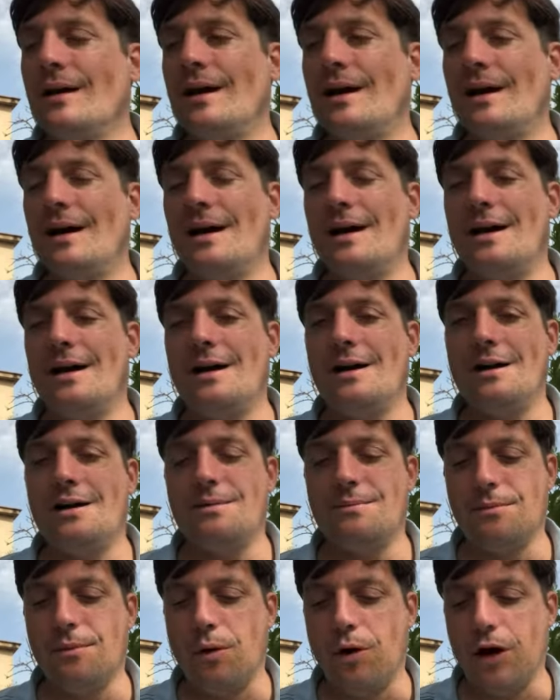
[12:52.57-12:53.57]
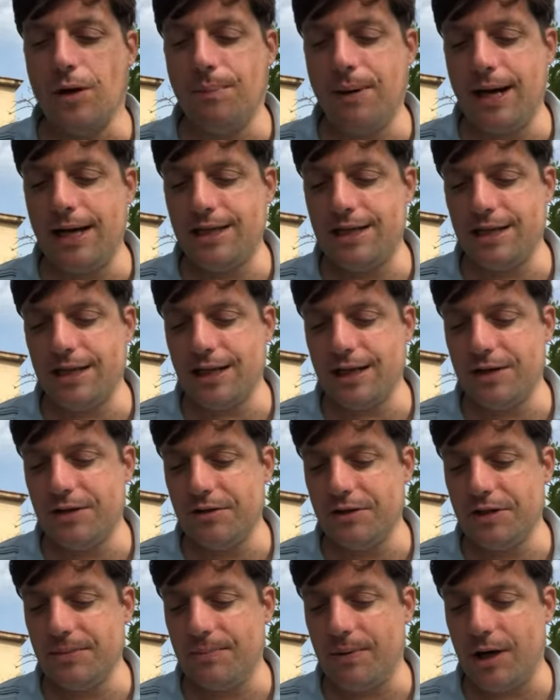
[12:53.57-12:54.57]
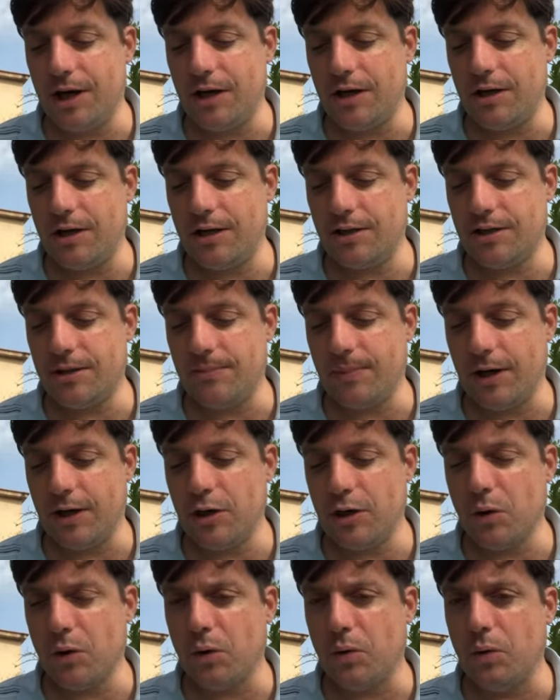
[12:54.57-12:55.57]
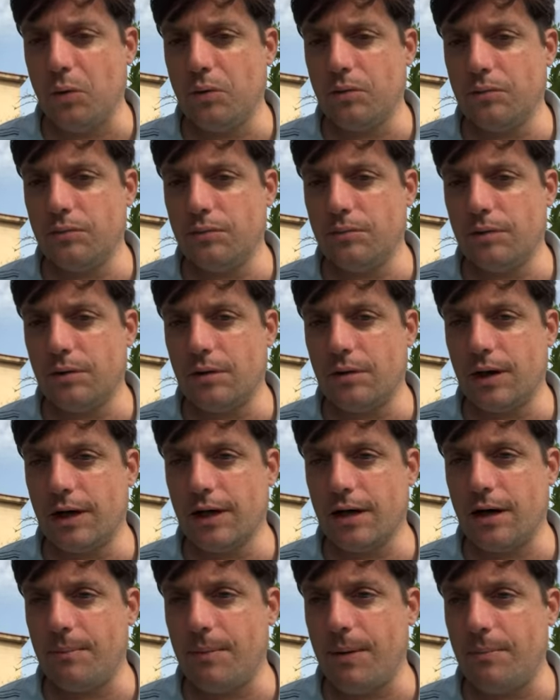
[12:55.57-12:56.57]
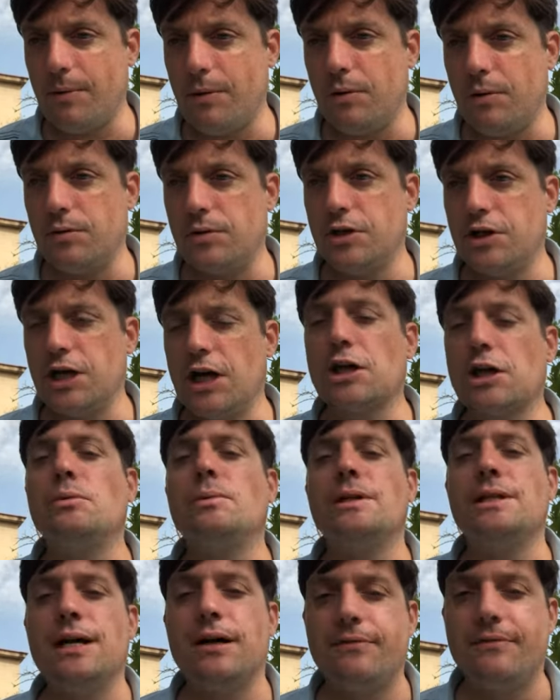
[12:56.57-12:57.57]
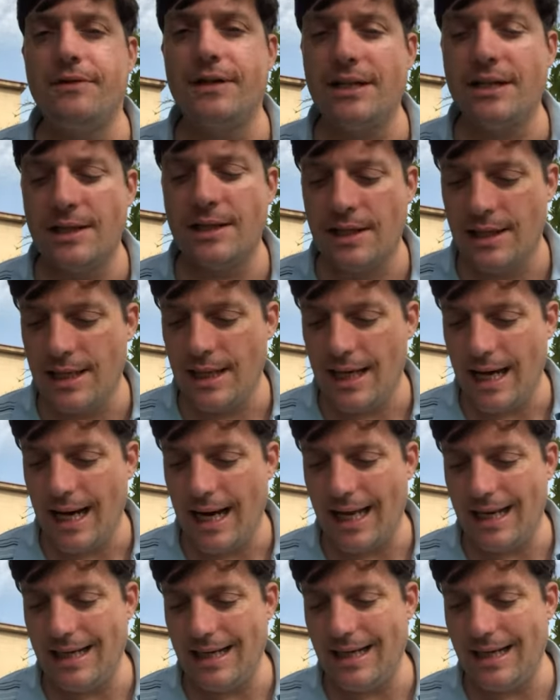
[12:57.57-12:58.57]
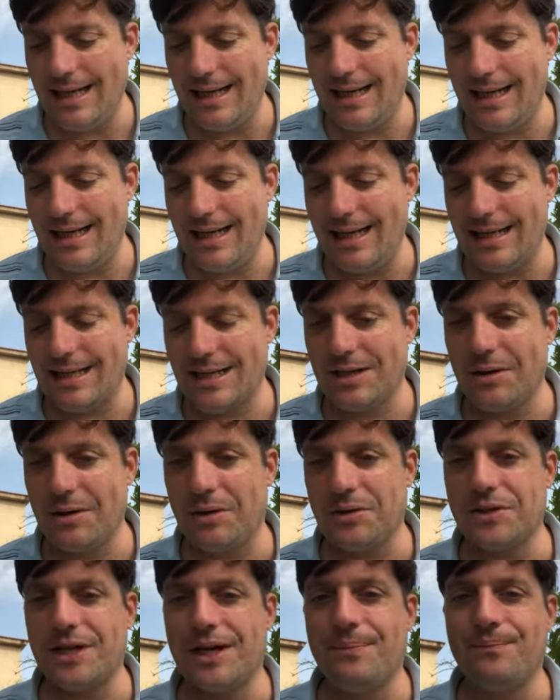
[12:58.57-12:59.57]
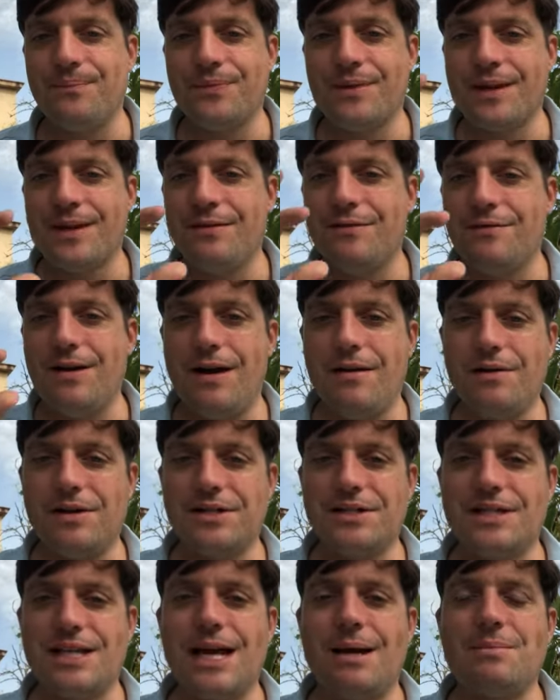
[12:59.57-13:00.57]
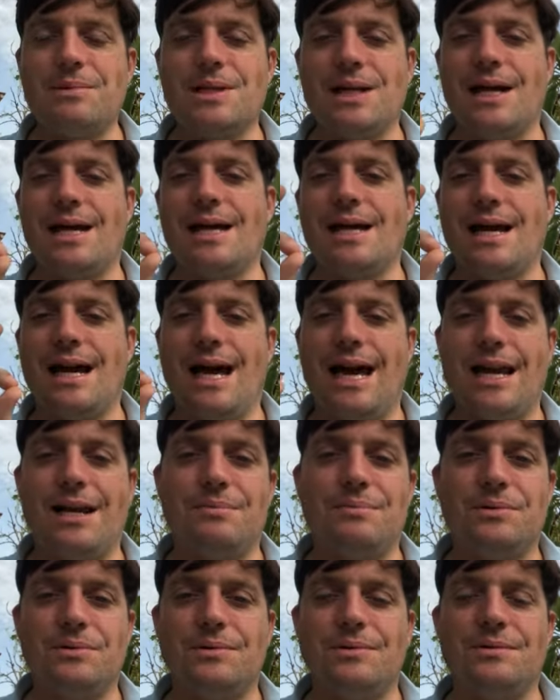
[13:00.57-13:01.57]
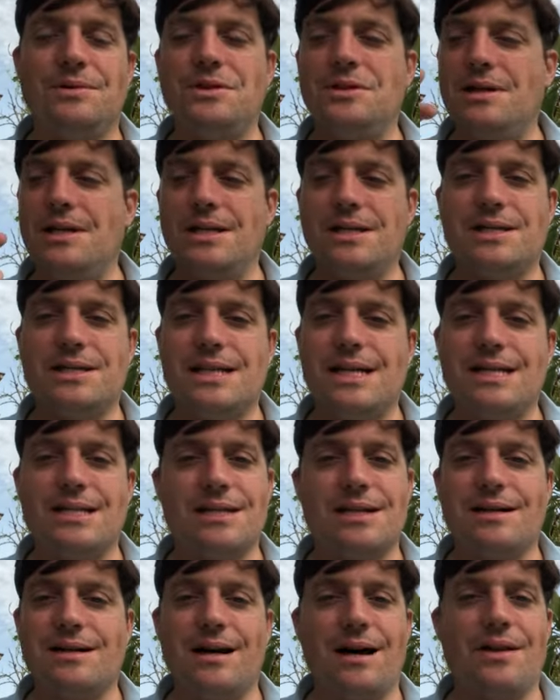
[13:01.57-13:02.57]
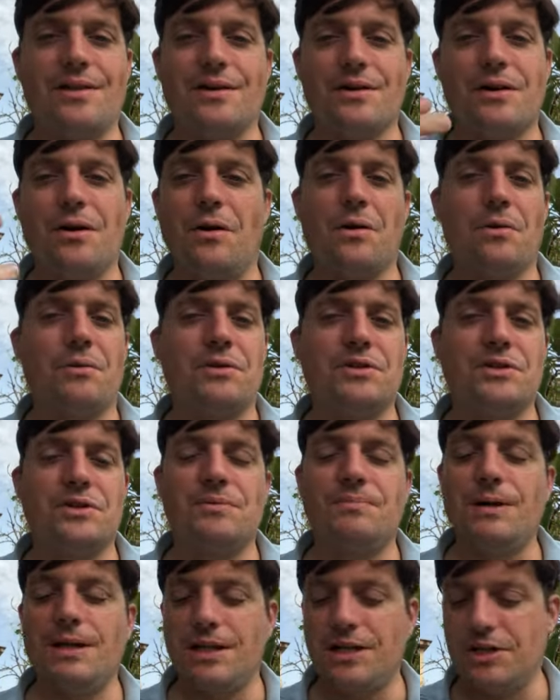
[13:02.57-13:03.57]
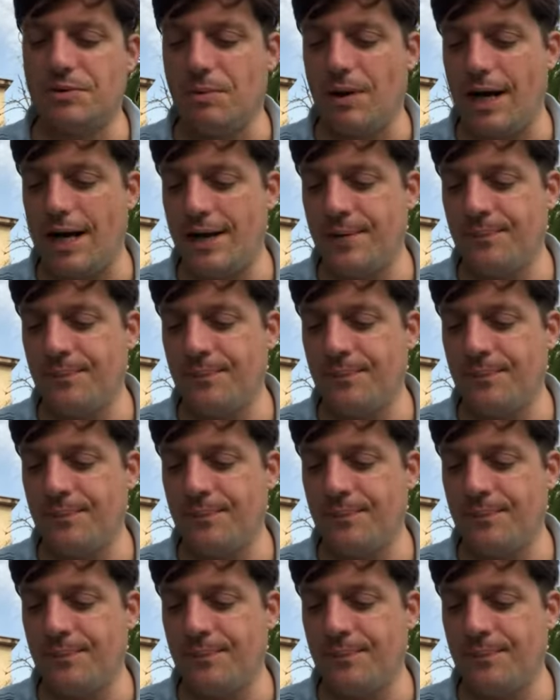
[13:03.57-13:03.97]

oil painting. Who's it by? Is it by Gros? Or I can't remember, or Jacques-Louis David. And it's got various names like Hannibal, Julius Caesar, other conquerors who'd been this way.